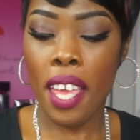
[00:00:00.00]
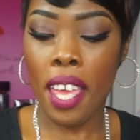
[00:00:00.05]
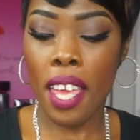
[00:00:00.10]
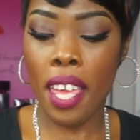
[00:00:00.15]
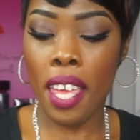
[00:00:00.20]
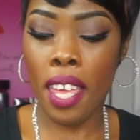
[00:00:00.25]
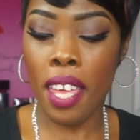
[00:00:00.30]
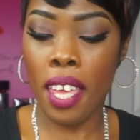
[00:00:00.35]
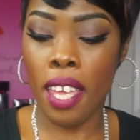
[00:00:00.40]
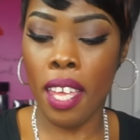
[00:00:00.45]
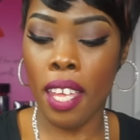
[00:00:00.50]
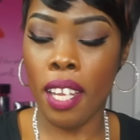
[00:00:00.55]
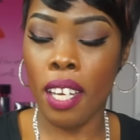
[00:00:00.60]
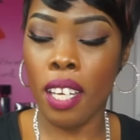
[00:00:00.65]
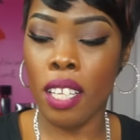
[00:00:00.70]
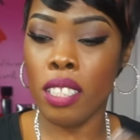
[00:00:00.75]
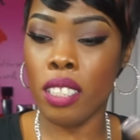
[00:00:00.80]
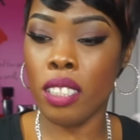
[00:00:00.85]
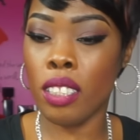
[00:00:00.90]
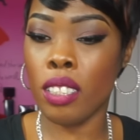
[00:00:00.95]

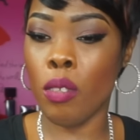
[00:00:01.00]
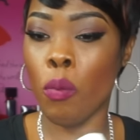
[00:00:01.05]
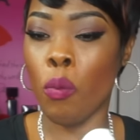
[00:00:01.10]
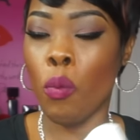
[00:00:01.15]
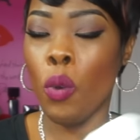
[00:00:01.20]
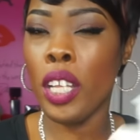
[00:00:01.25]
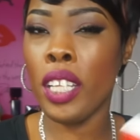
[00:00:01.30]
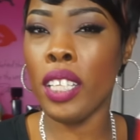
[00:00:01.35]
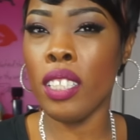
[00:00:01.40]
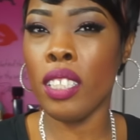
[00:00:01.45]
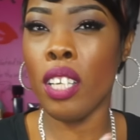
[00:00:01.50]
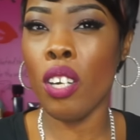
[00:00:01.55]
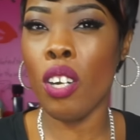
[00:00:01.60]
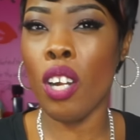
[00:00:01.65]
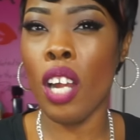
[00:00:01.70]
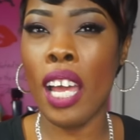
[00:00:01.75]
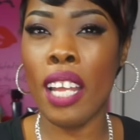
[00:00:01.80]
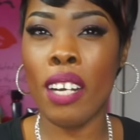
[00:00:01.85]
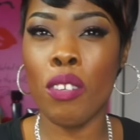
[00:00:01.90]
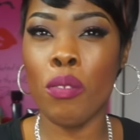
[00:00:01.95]
and one
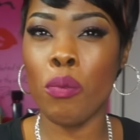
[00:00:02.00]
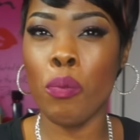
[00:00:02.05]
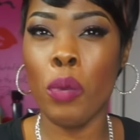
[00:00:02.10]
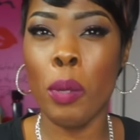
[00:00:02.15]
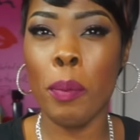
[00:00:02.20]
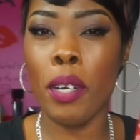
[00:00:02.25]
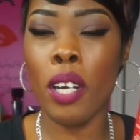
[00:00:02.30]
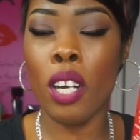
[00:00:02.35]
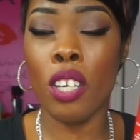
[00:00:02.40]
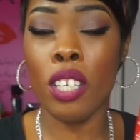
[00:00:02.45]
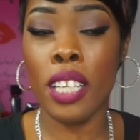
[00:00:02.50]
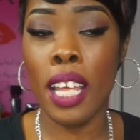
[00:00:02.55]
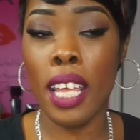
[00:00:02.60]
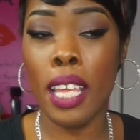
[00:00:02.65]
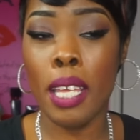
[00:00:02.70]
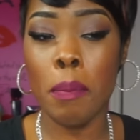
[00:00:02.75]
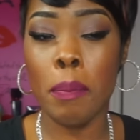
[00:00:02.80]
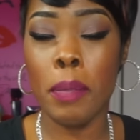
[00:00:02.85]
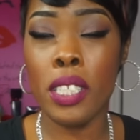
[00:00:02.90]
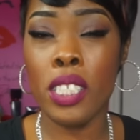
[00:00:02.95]
girl, I don't remember her
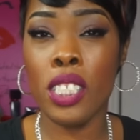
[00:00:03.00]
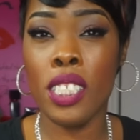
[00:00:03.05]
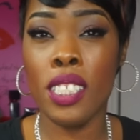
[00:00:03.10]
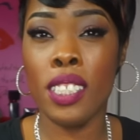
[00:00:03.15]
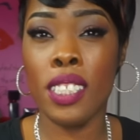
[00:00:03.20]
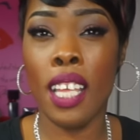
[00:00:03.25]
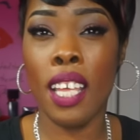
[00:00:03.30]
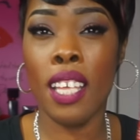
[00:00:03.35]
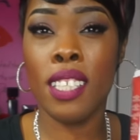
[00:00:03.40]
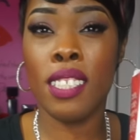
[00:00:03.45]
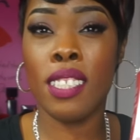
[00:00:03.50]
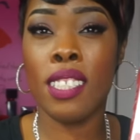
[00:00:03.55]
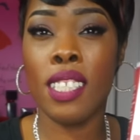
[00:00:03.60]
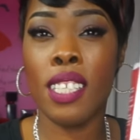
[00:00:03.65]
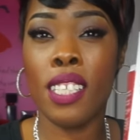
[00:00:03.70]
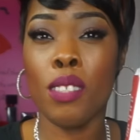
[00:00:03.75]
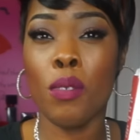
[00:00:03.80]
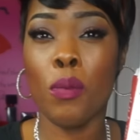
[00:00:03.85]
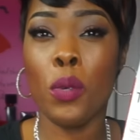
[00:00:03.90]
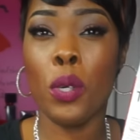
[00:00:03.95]
name, but she says
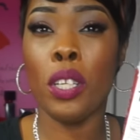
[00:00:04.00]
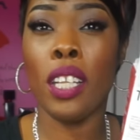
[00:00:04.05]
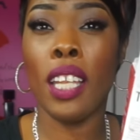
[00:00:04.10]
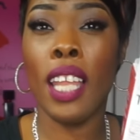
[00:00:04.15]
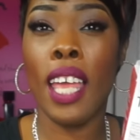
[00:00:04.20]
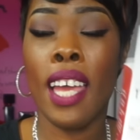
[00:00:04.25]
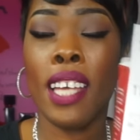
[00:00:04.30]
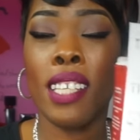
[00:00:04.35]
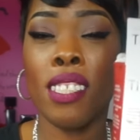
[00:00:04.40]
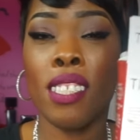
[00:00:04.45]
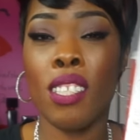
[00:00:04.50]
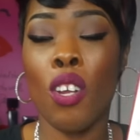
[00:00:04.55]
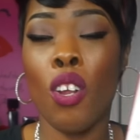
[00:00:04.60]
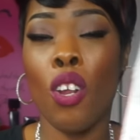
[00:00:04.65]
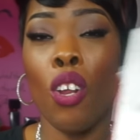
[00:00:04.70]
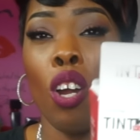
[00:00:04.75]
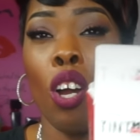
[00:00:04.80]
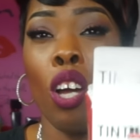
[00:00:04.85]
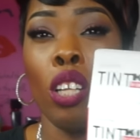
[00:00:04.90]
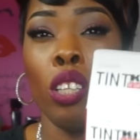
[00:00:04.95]
this one lasts
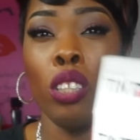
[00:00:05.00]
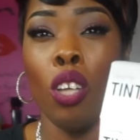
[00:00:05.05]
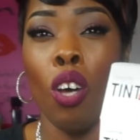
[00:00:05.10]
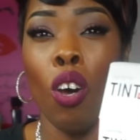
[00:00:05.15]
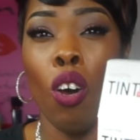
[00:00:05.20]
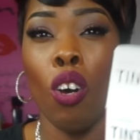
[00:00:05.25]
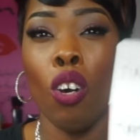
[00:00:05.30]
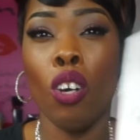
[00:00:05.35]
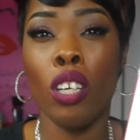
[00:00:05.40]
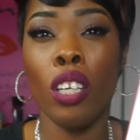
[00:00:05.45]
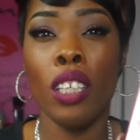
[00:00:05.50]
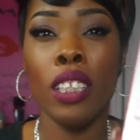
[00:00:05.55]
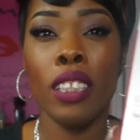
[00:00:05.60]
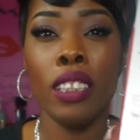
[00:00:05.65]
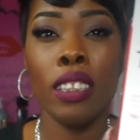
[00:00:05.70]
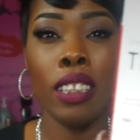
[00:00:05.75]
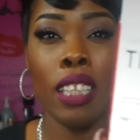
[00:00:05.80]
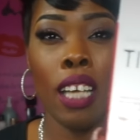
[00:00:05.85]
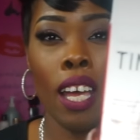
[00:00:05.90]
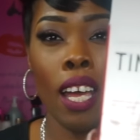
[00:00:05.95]
her a long
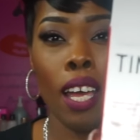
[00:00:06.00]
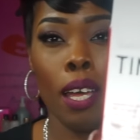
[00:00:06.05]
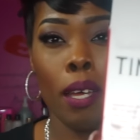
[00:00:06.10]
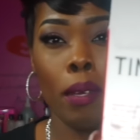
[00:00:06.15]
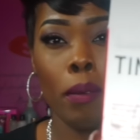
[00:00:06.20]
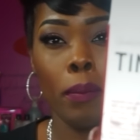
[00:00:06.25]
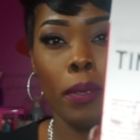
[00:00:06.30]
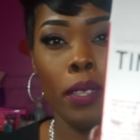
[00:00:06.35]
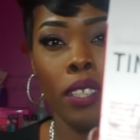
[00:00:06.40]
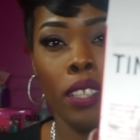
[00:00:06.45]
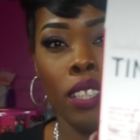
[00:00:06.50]
time,